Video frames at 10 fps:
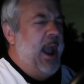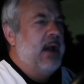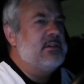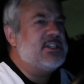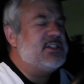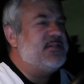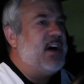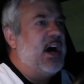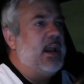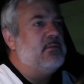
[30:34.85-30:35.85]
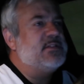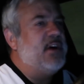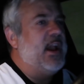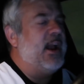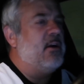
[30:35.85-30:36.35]
It was just fun. It was
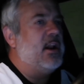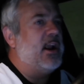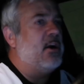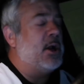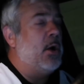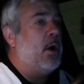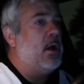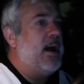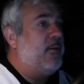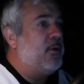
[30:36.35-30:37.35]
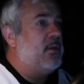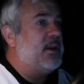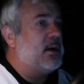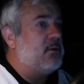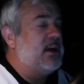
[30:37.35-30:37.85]
fun. Erin and Eric go all out though on the
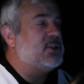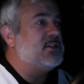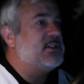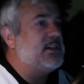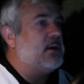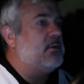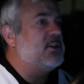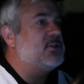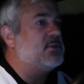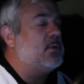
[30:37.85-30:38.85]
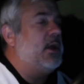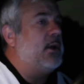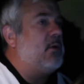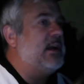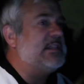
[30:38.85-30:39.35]
decorations. The decorations were
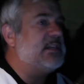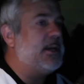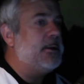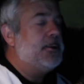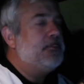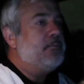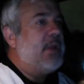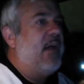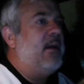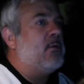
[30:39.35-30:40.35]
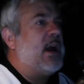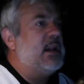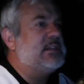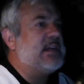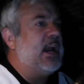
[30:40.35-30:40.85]
like crazy. And they were
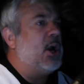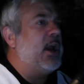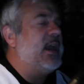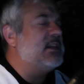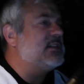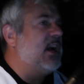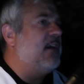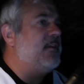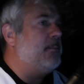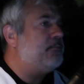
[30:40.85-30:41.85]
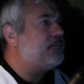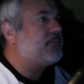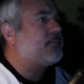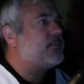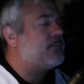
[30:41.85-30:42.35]
kind of scary and stuff. And
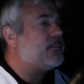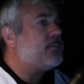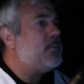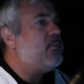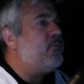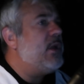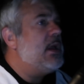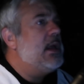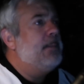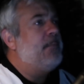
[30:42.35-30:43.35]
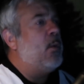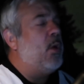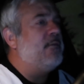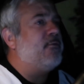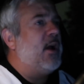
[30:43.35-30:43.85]
my
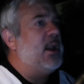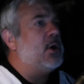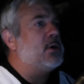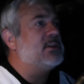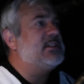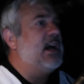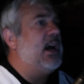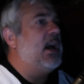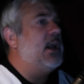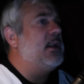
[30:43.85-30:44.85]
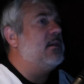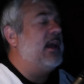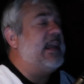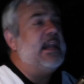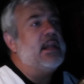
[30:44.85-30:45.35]
one friend, her son,
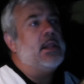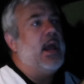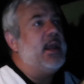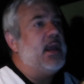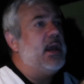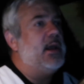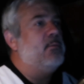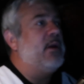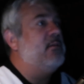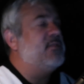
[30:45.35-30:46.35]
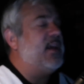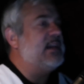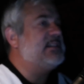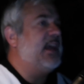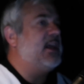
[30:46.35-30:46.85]
like he didn't like it. And he was
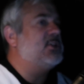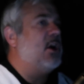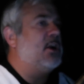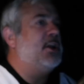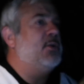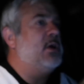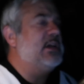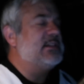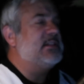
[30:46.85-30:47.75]
like standing talking to us.